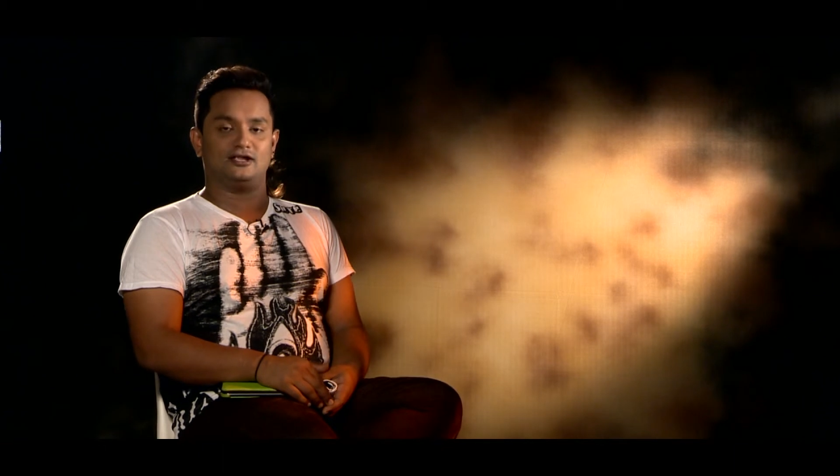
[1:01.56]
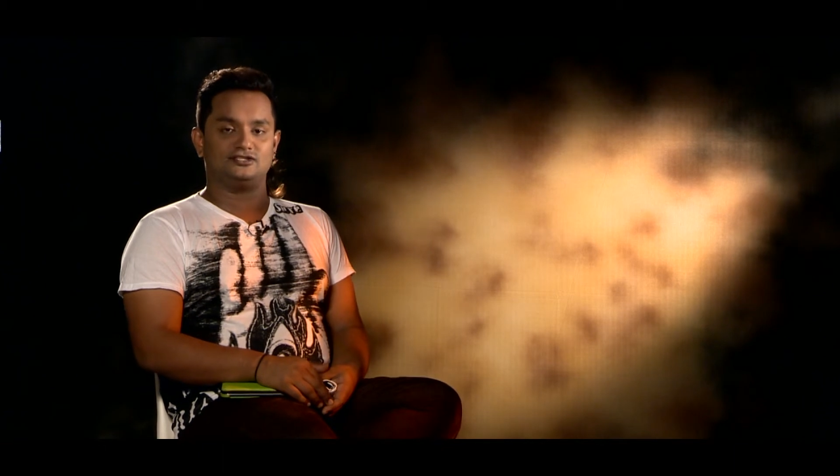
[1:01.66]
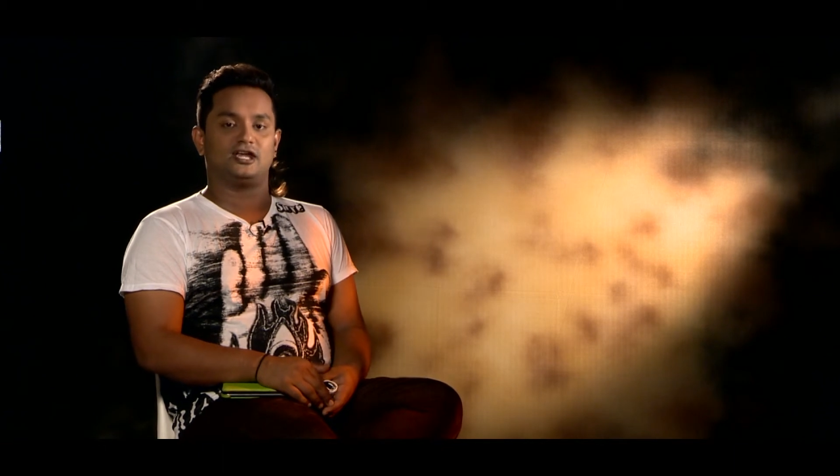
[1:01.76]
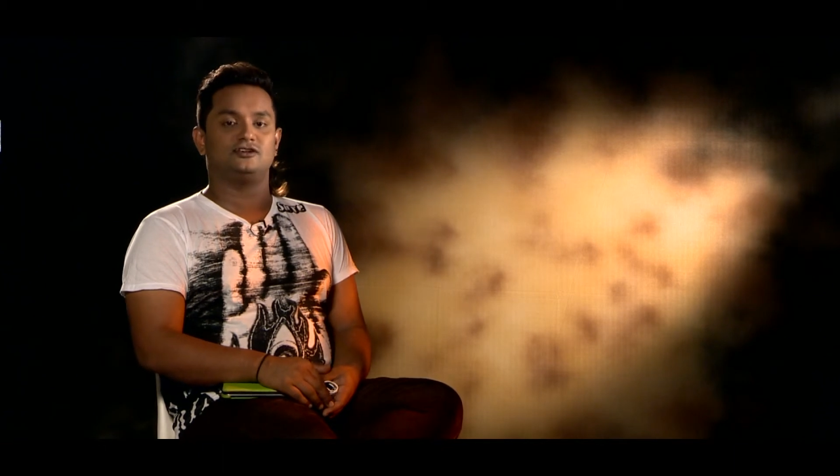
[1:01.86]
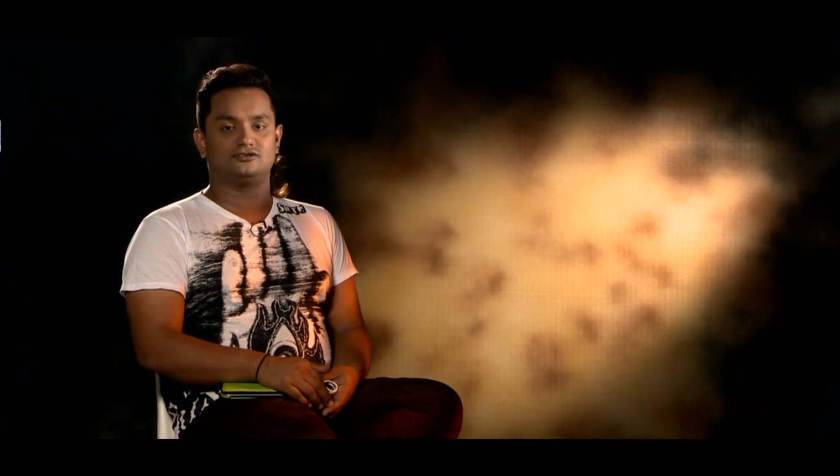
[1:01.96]
a
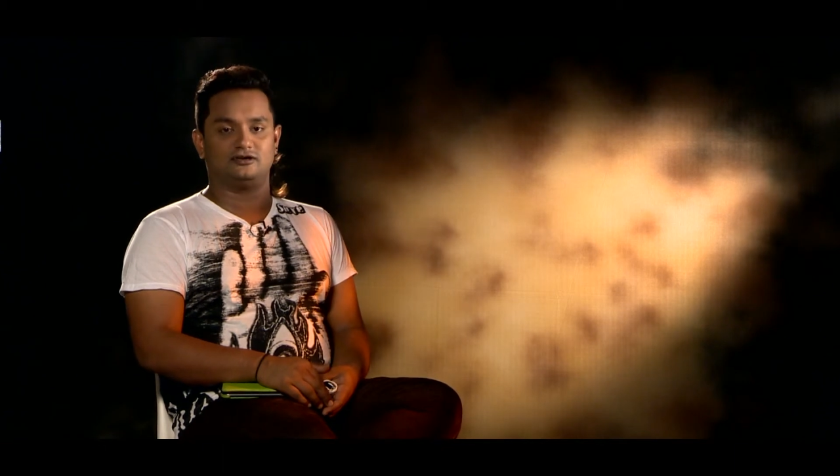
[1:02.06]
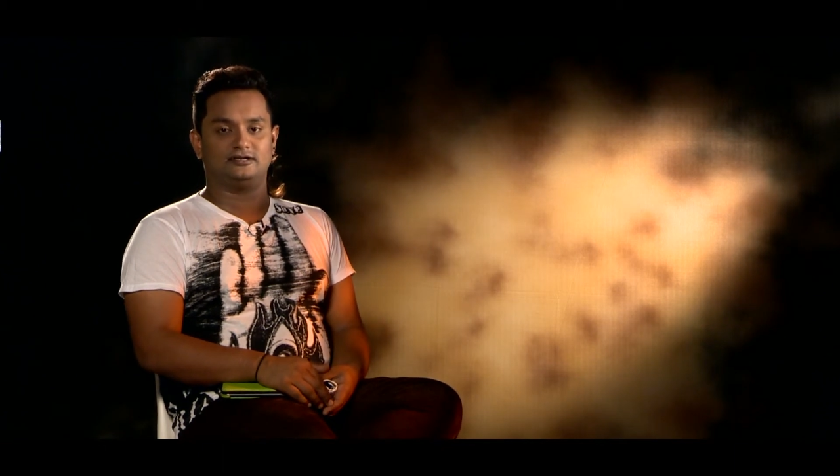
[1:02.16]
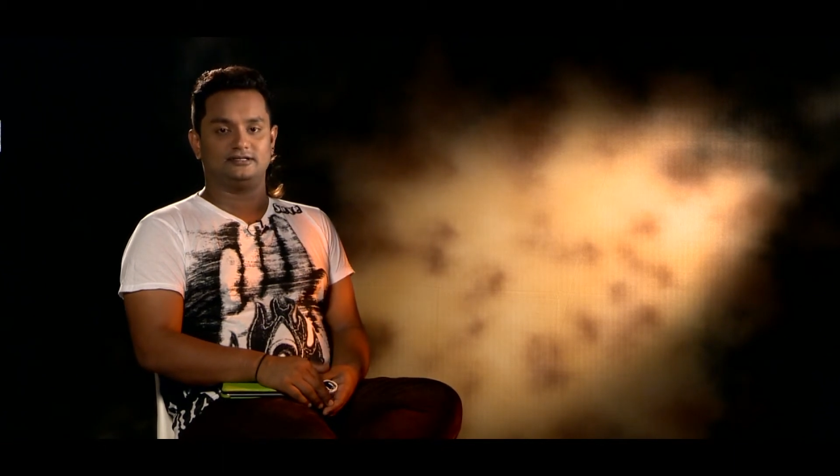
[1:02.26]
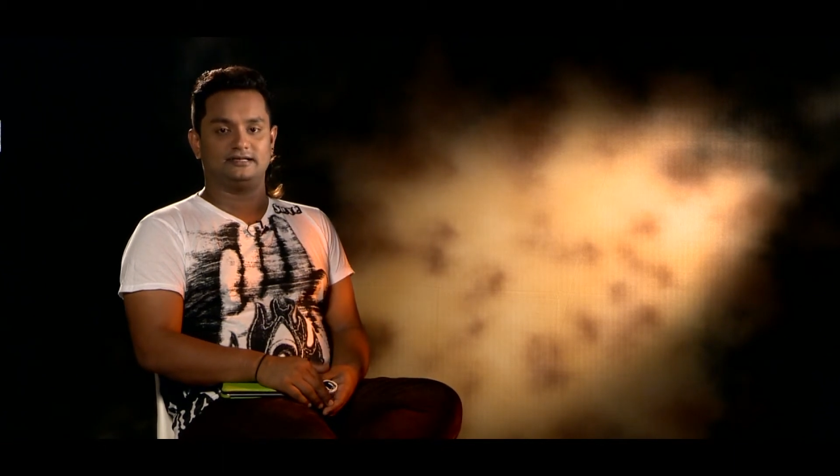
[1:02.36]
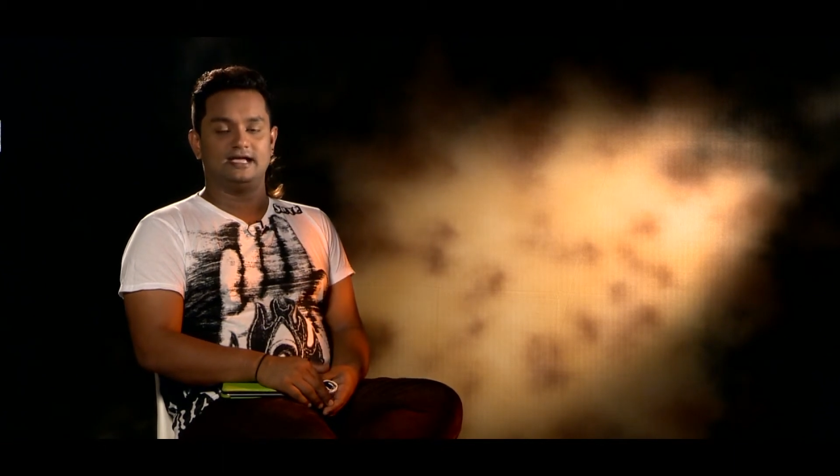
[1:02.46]
check
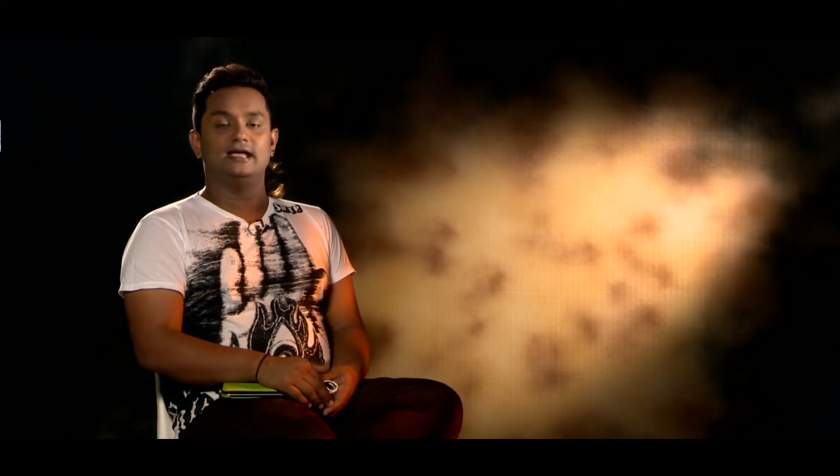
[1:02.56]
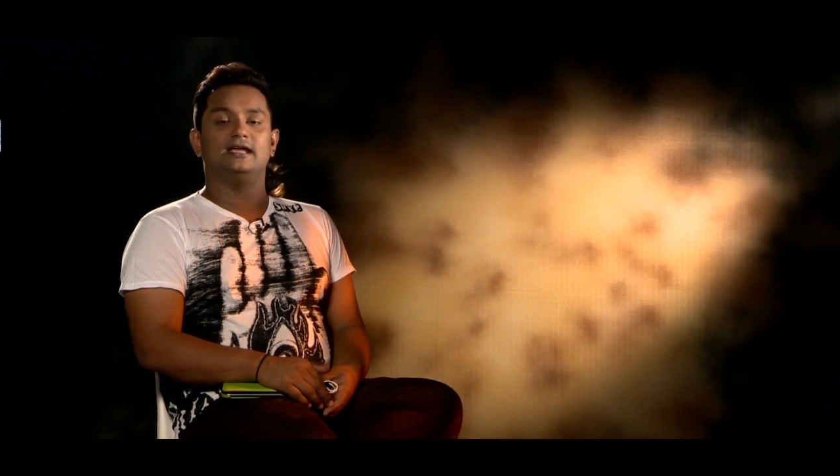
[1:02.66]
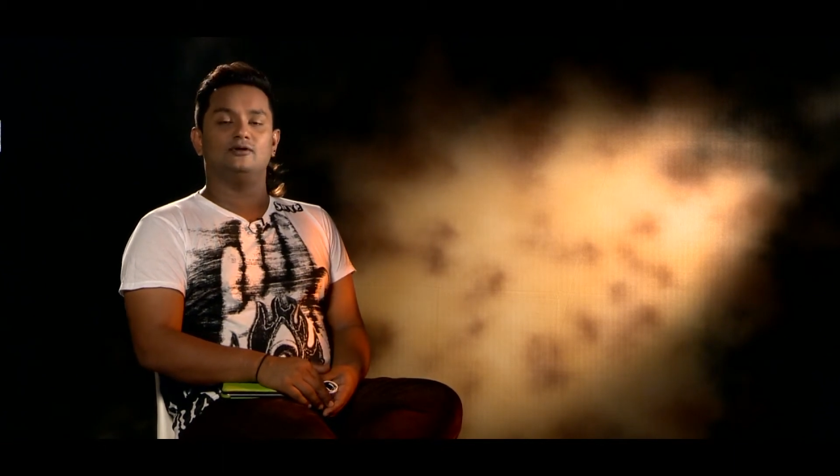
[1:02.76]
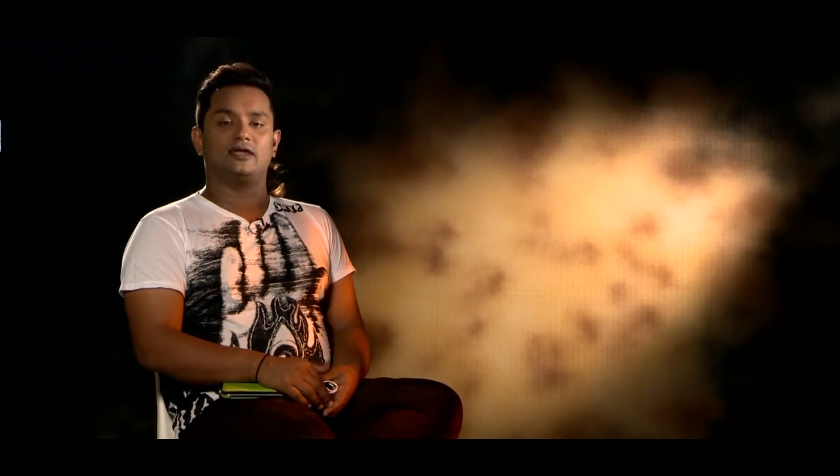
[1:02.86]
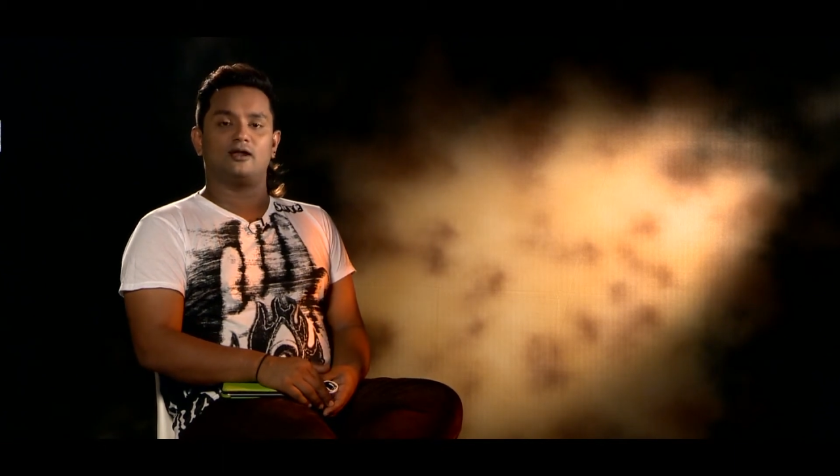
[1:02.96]
shirt
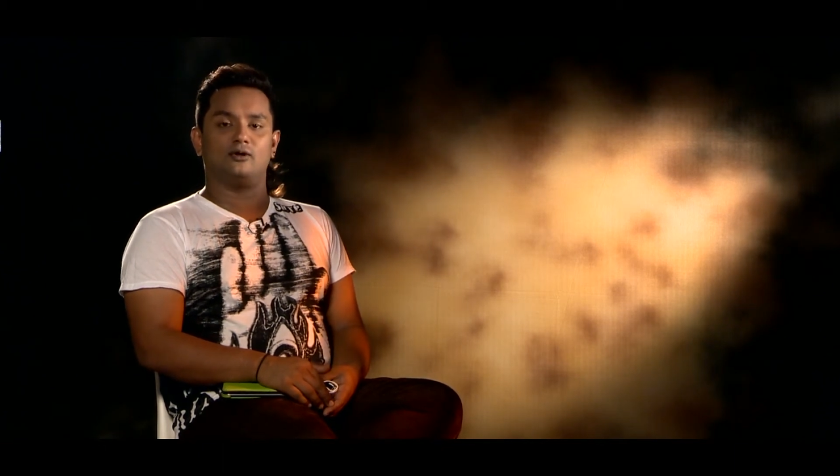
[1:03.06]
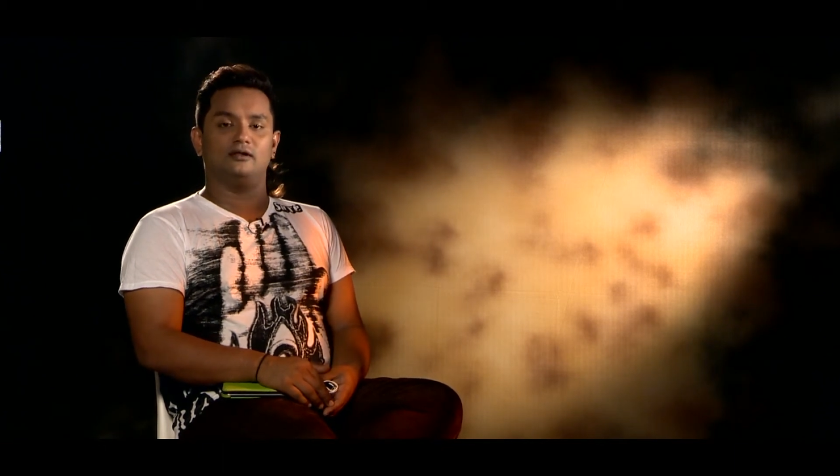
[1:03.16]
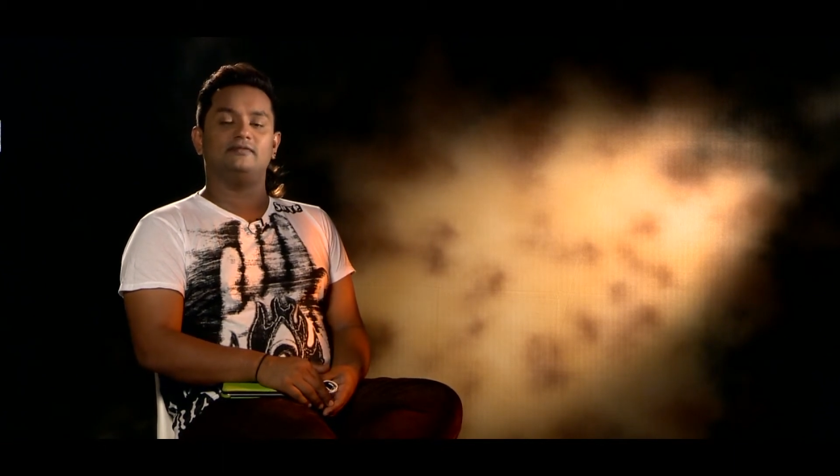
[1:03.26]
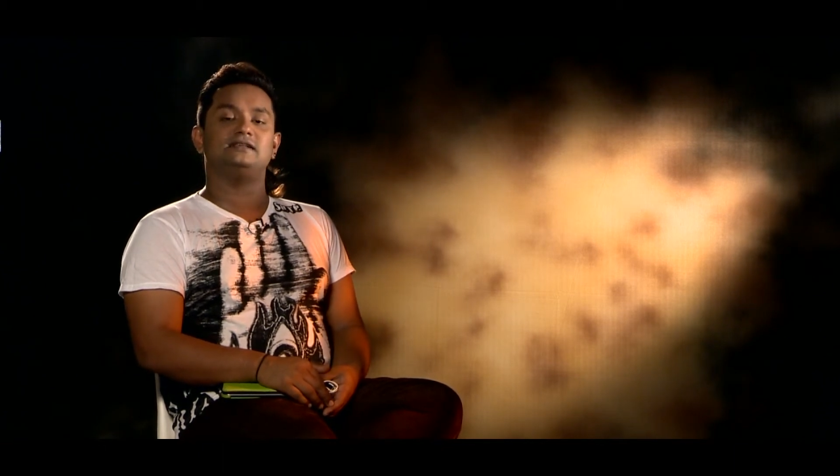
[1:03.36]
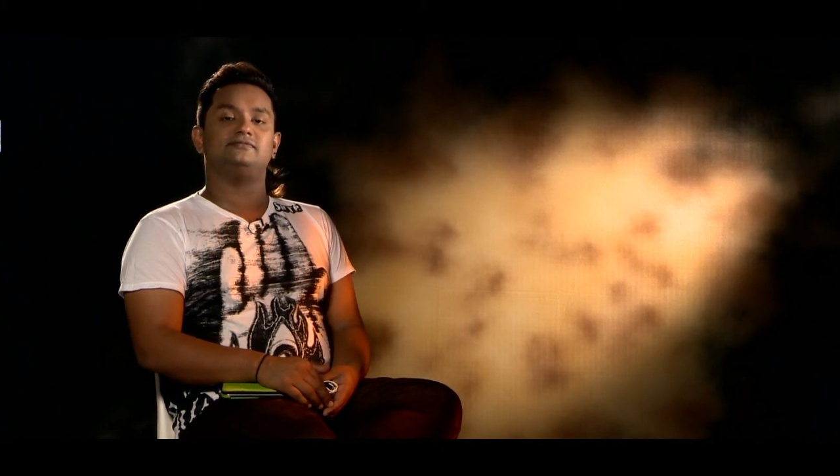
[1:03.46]
you can
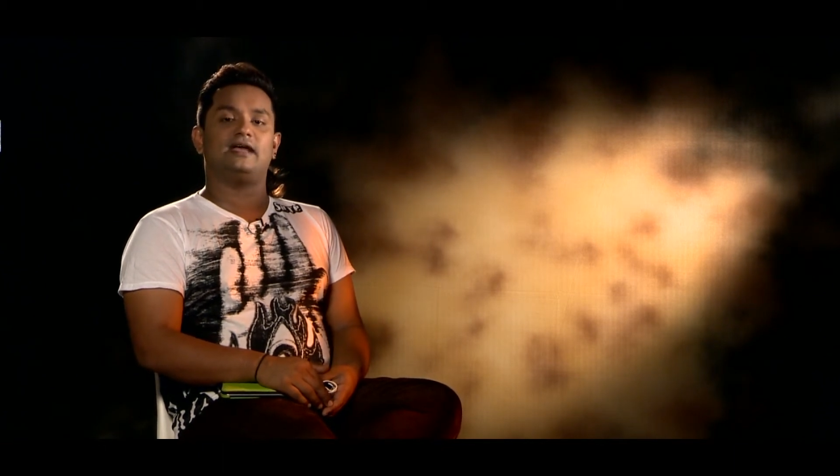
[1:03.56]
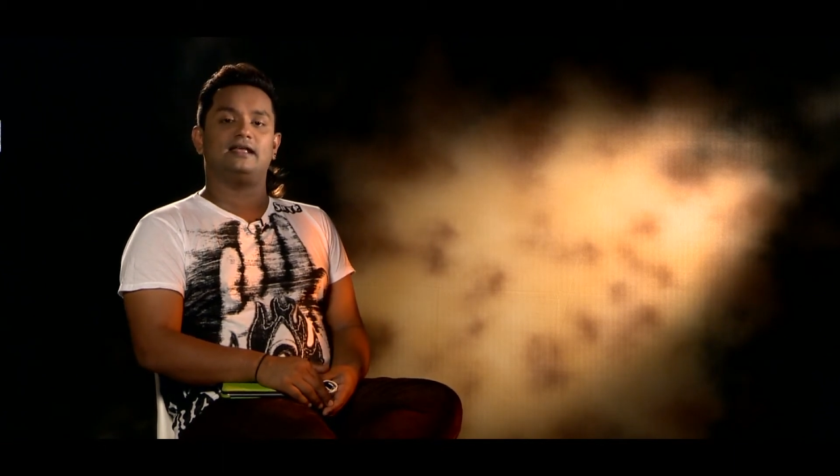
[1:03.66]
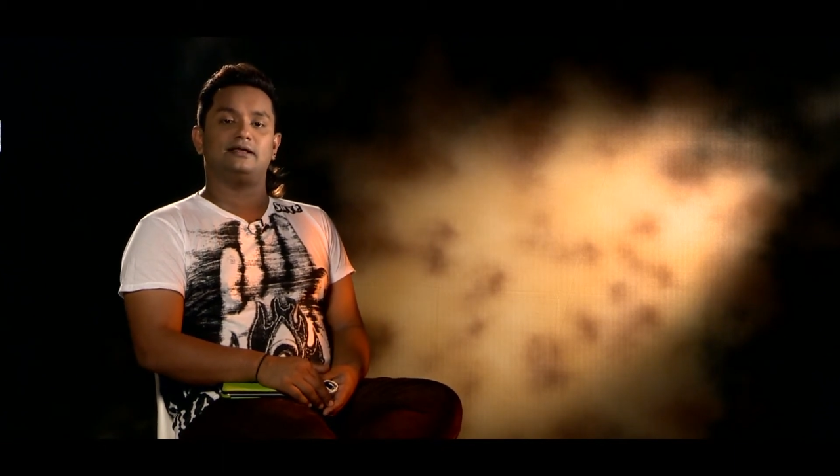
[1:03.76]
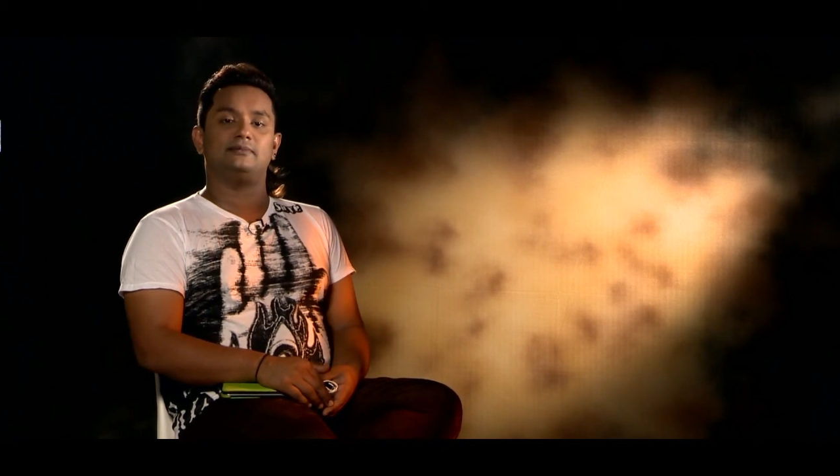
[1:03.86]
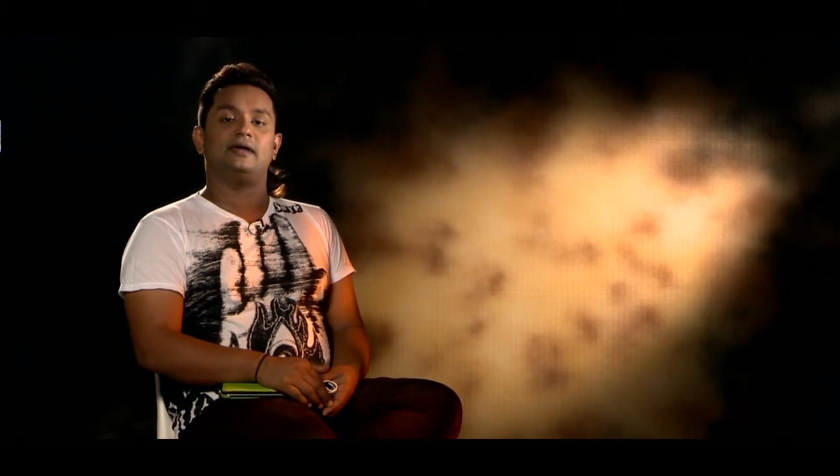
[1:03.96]
always wear
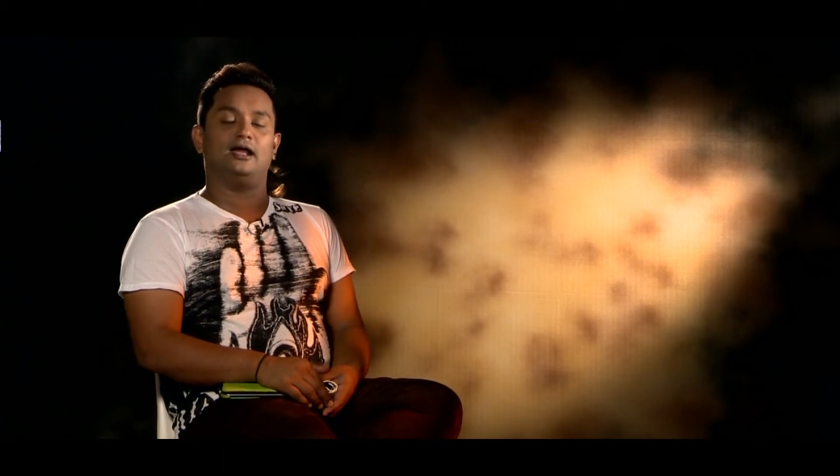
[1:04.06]
them